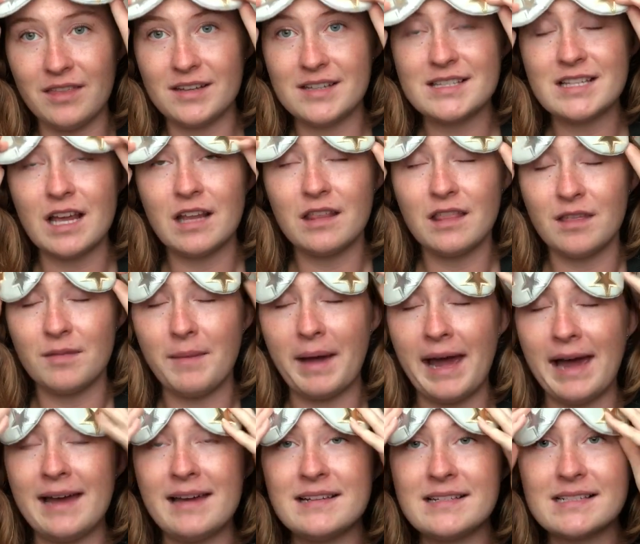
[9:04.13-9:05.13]
other side of the
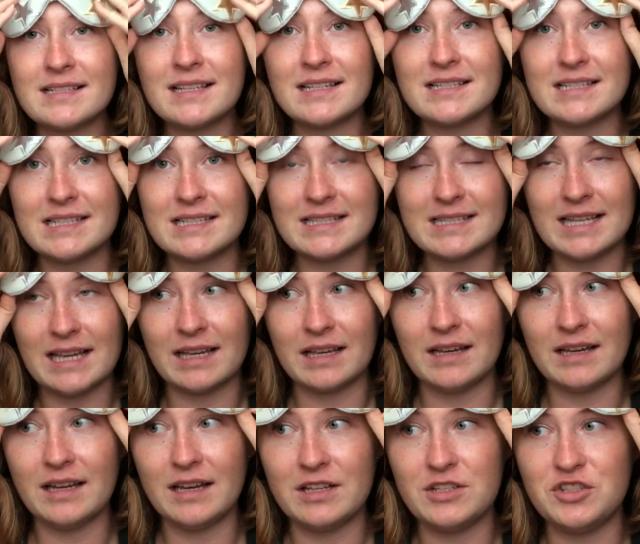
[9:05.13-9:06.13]
mask, because it's
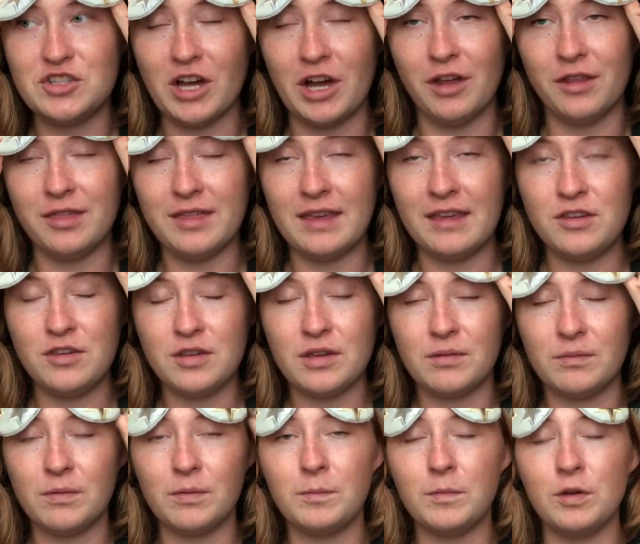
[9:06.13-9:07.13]
like a gel thing you
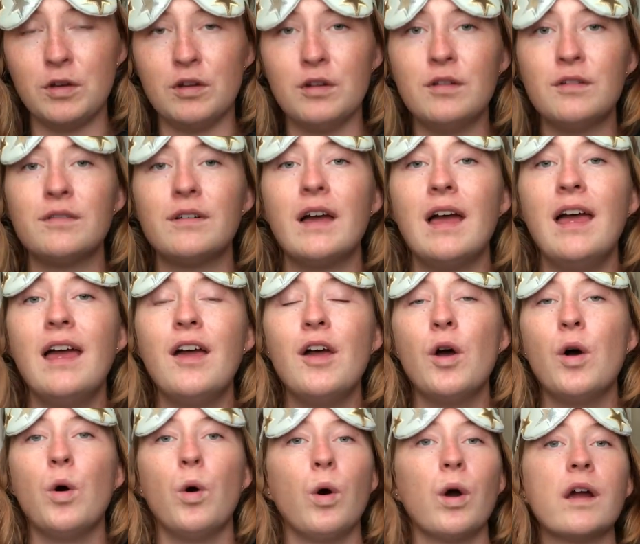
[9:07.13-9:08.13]
can remove,
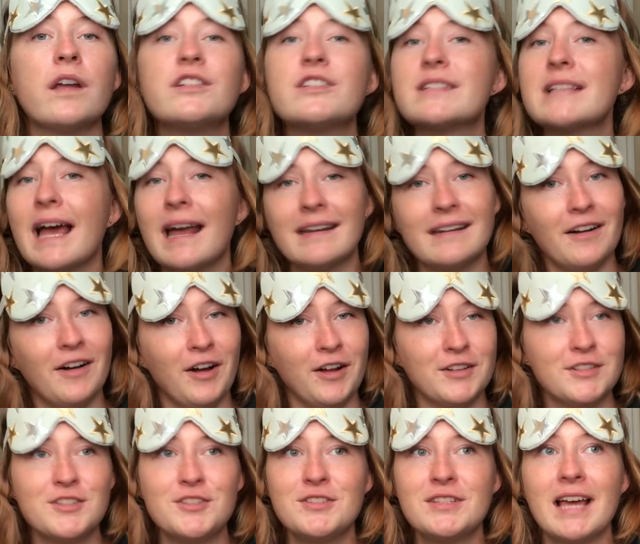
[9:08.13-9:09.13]
or I just had it
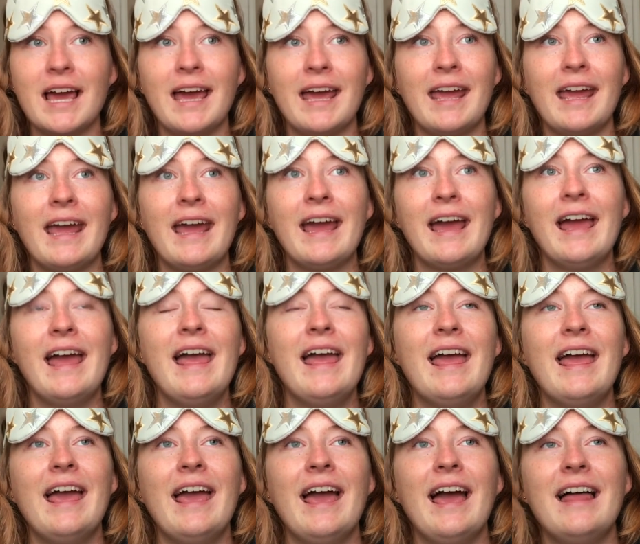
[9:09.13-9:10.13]
on too tight.
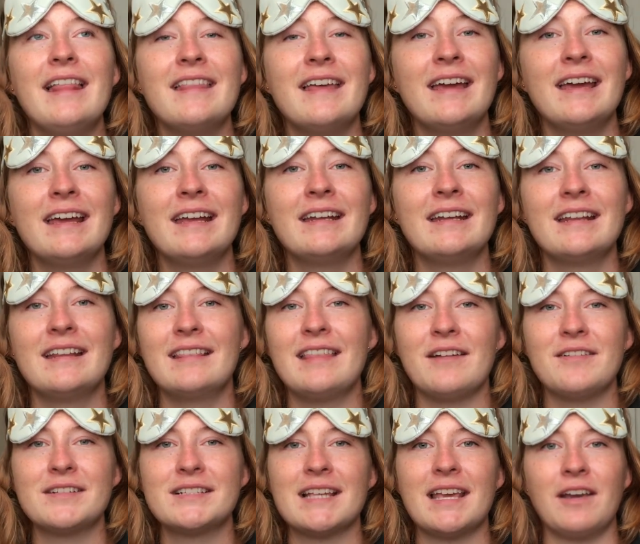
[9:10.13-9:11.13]
And then
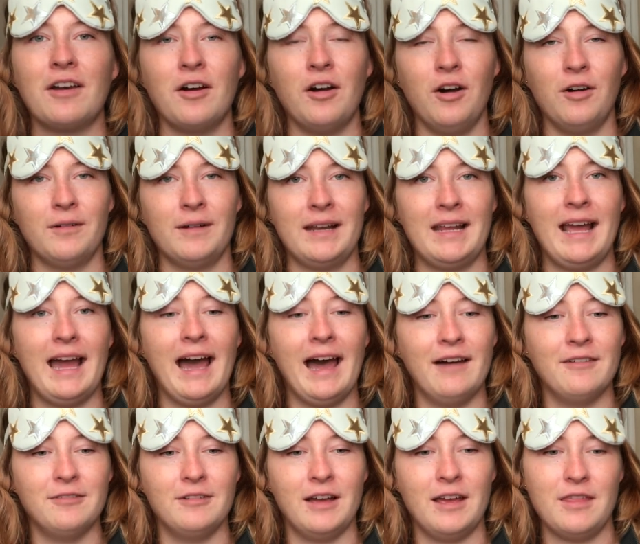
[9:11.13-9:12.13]
that was like already
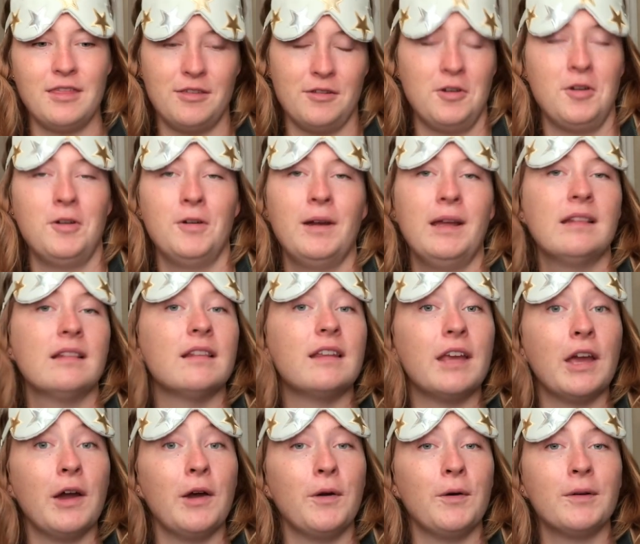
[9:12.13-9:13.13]
halfway through in
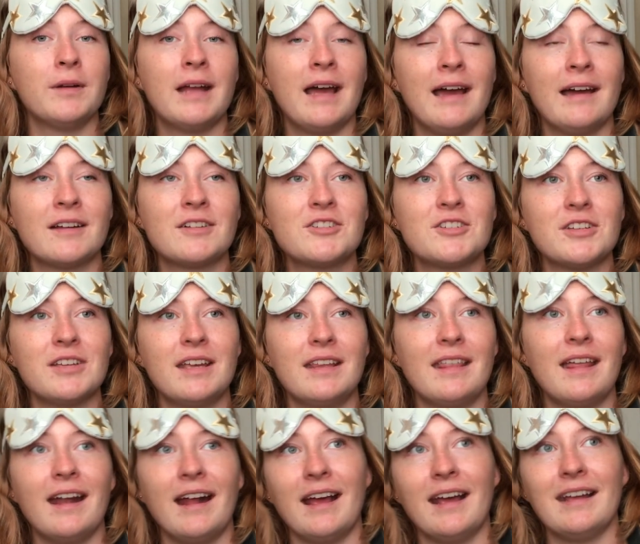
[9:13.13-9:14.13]
Lyon, actually,
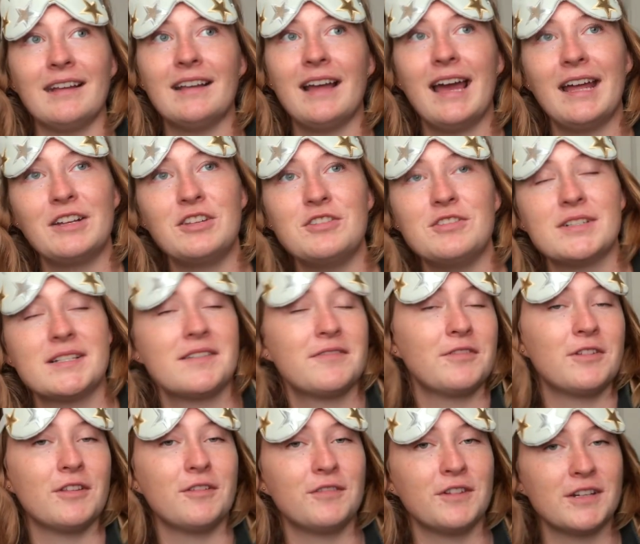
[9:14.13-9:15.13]
that I had used it
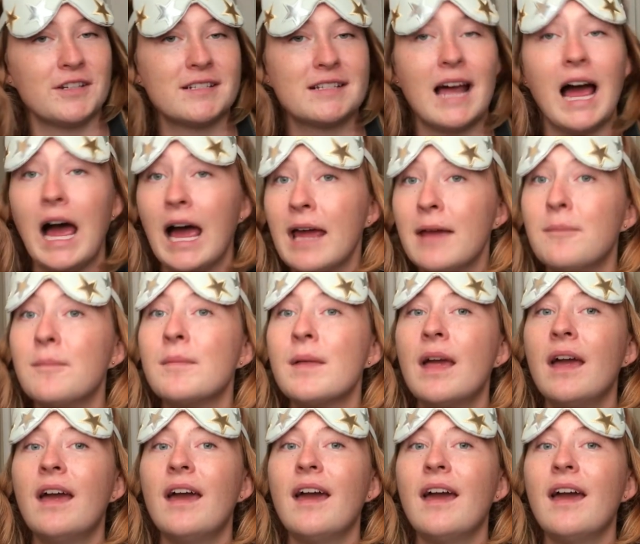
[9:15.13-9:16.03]
for the first time.